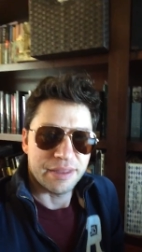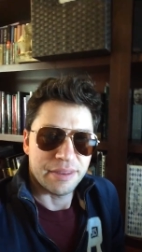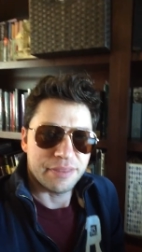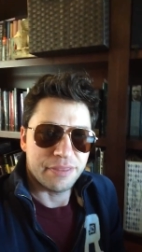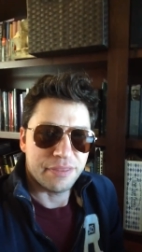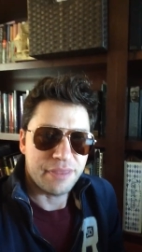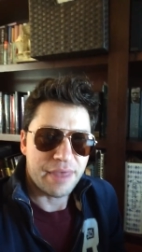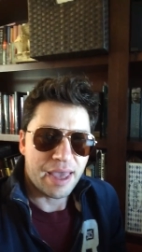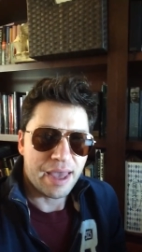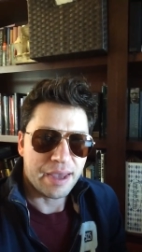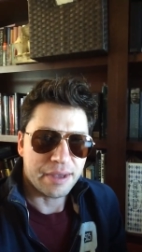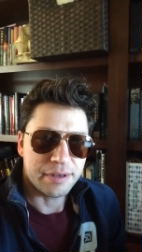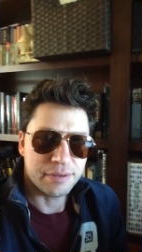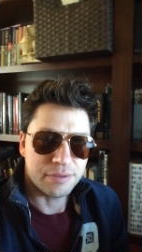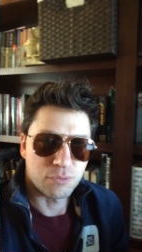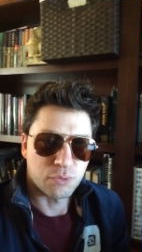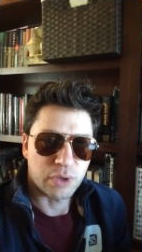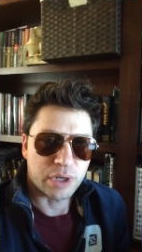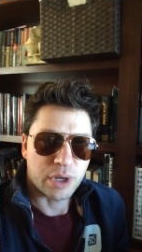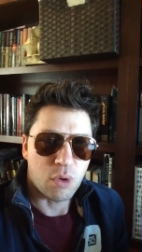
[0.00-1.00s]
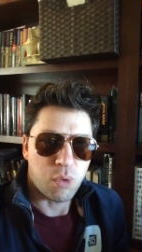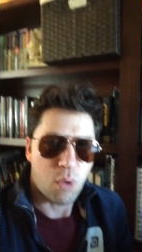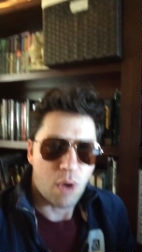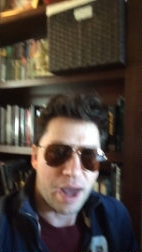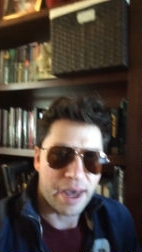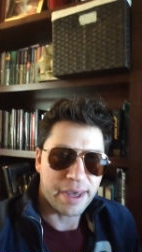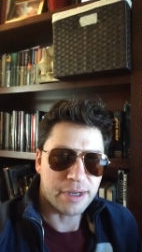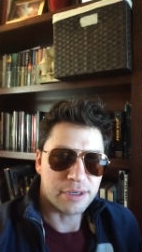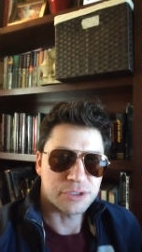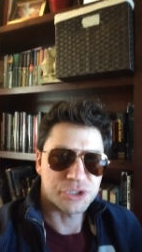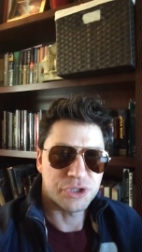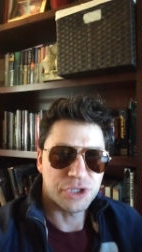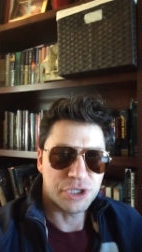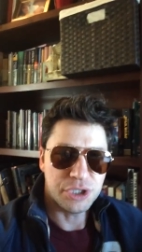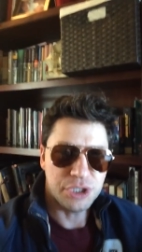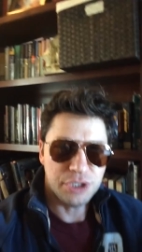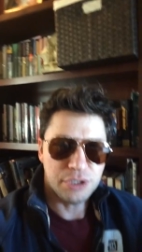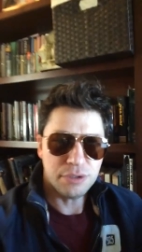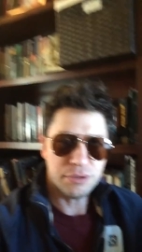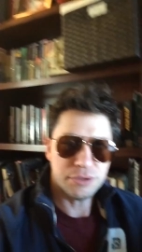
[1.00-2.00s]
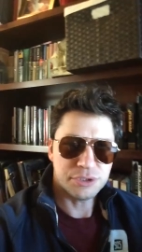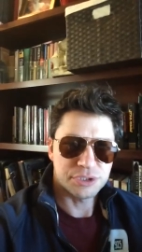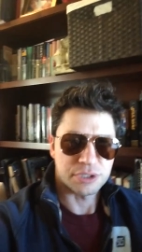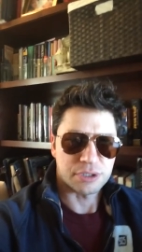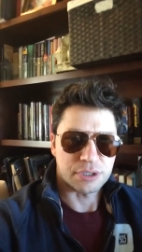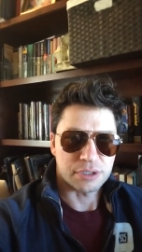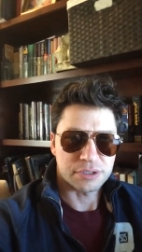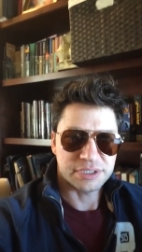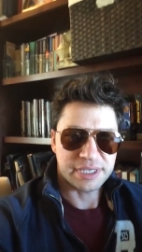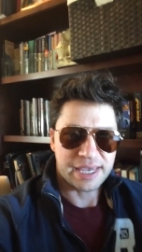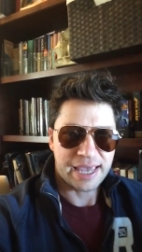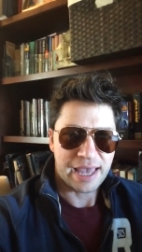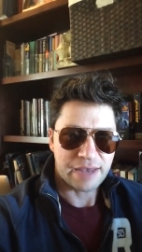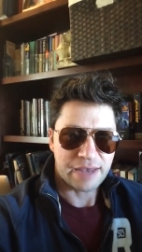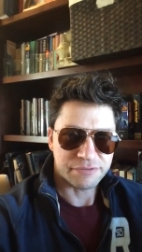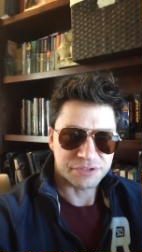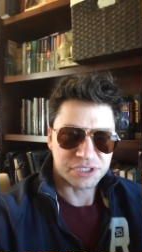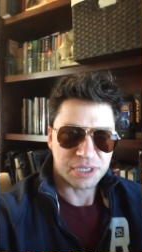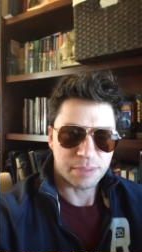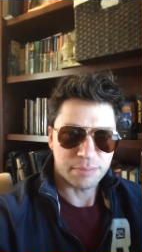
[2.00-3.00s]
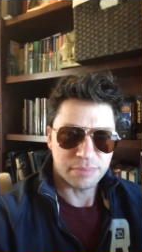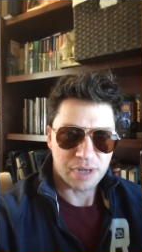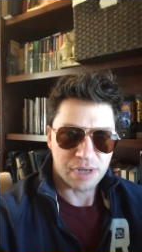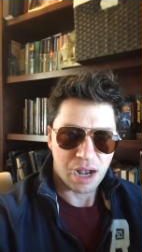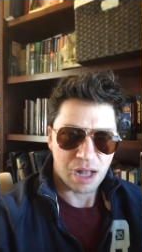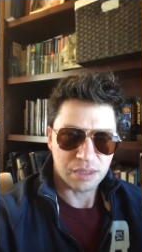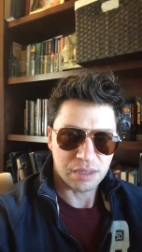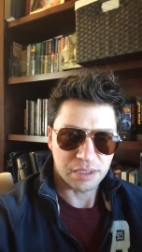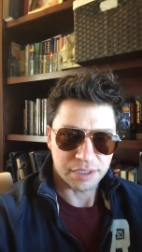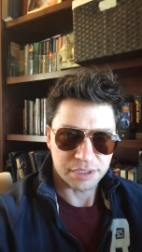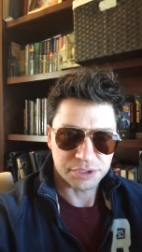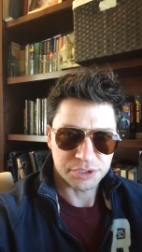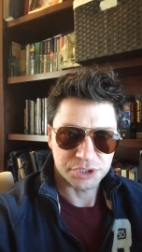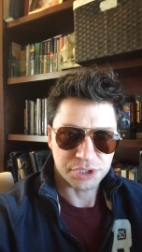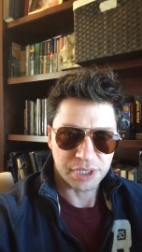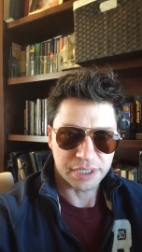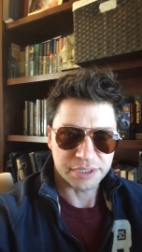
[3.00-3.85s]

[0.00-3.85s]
that requires the user to have some knowledge